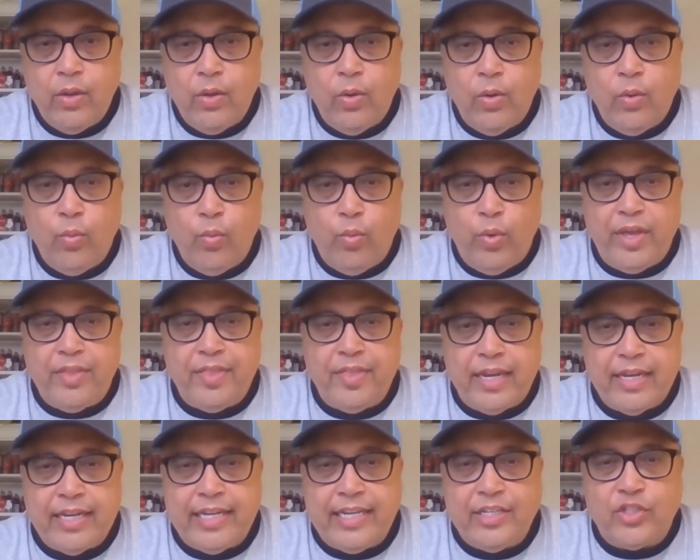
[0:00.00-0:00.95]
with at
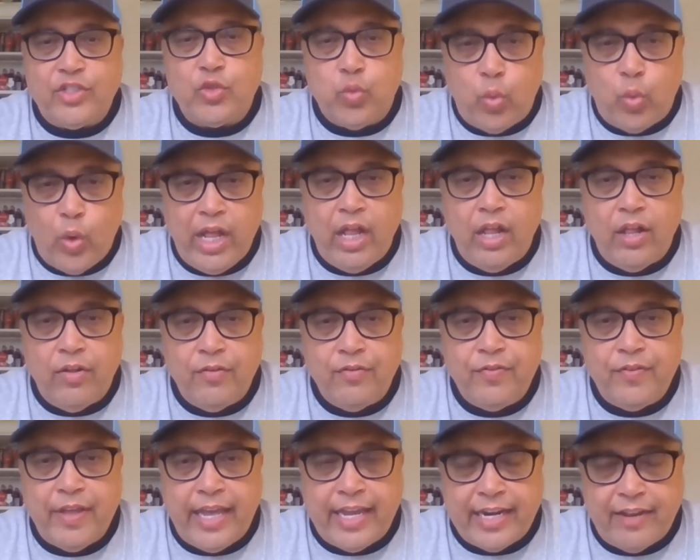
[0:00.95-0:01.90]
least 12
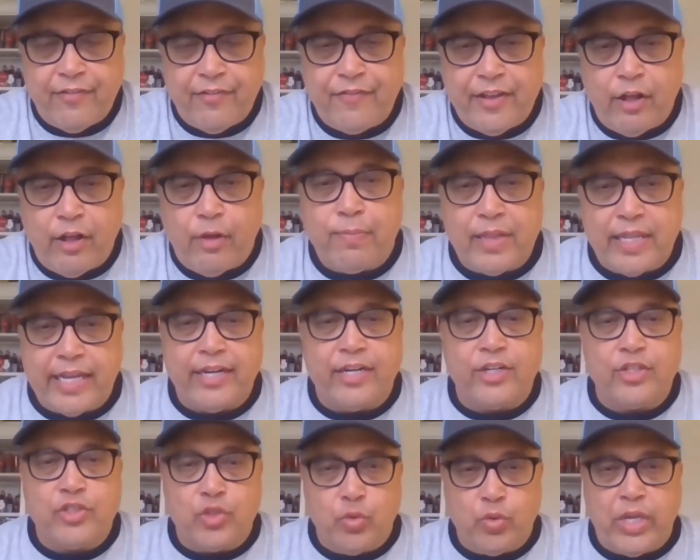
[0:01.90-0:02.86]
nfl
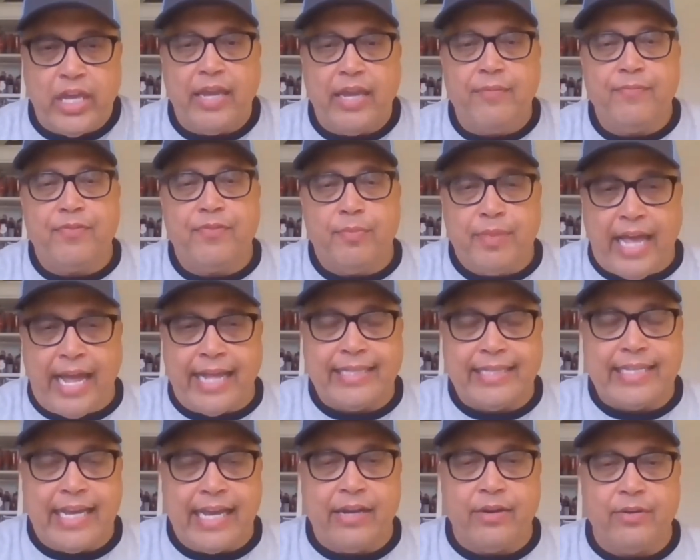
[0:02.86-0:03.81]
players who came from
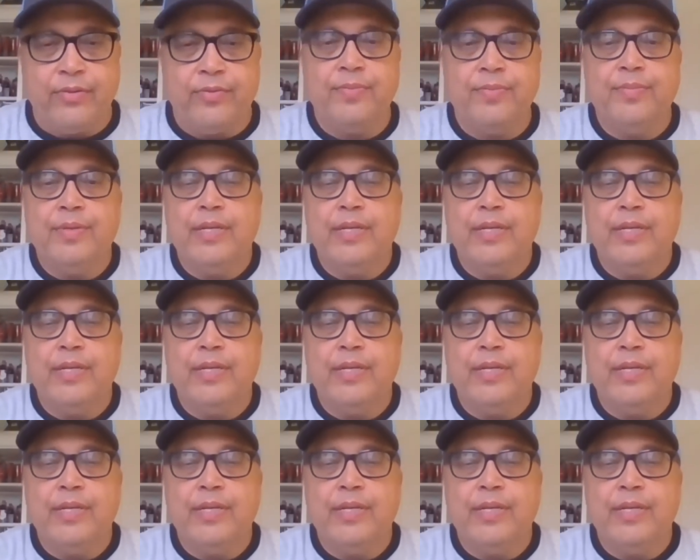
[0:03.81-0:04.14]
that town